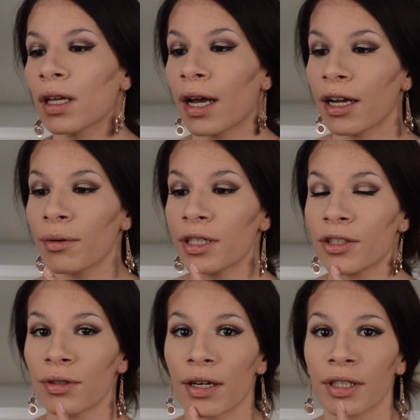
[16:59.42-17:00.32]
I always
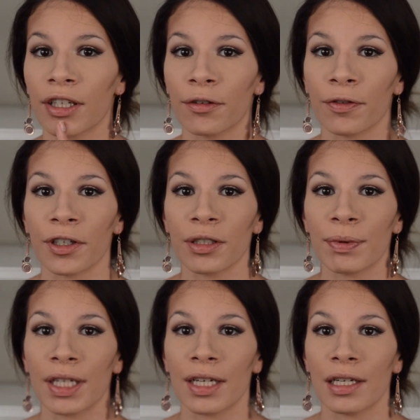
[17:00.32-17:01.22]
do down here first
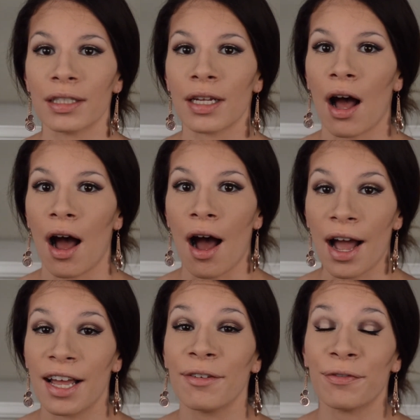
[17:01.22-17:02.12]
because
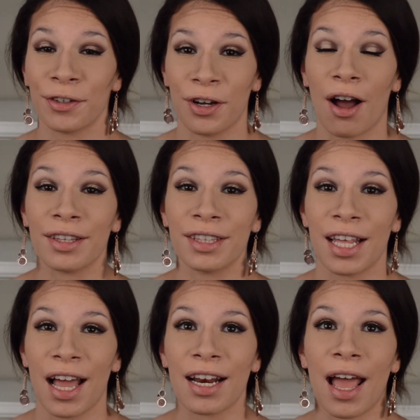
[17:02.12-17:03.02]
I have forgotten
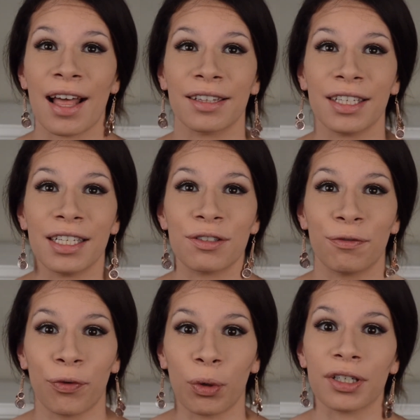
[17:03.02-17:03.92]
that at least
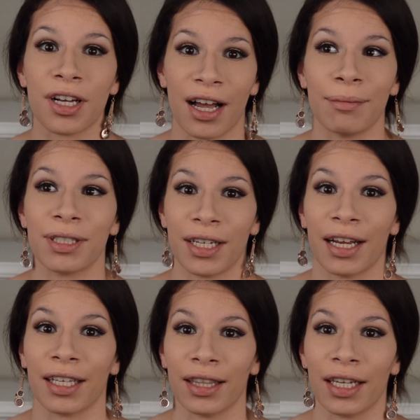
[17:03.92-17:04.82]
4 times that I
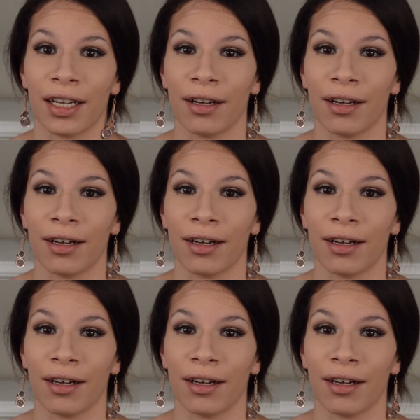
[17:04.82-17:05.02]
can think